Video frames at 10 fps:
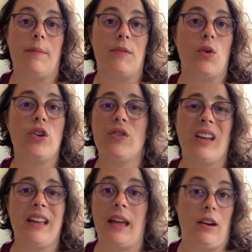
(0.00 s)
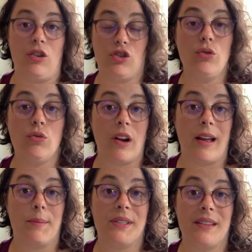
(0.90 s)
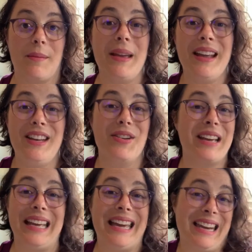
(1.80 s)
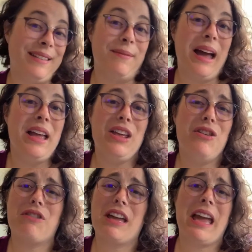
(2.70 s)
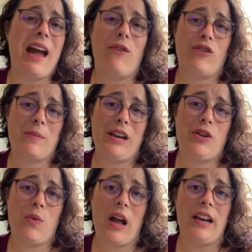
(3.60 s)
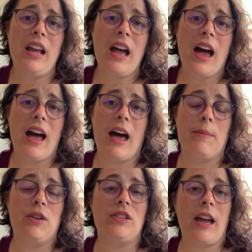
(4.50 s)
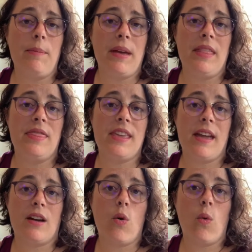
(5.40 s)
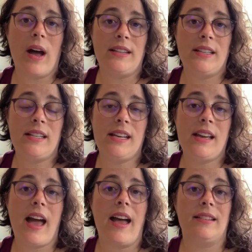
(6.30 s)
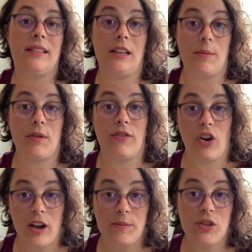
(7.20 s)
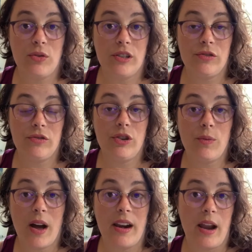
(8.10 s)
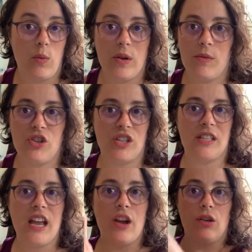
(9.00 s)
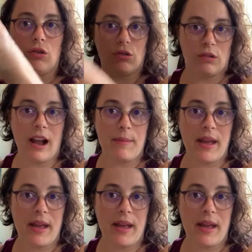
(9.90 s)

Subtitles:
Or you can get 2 grams. I mean, you can get however many you want. You type in the quantity as the number of grams you want, and we will just grab a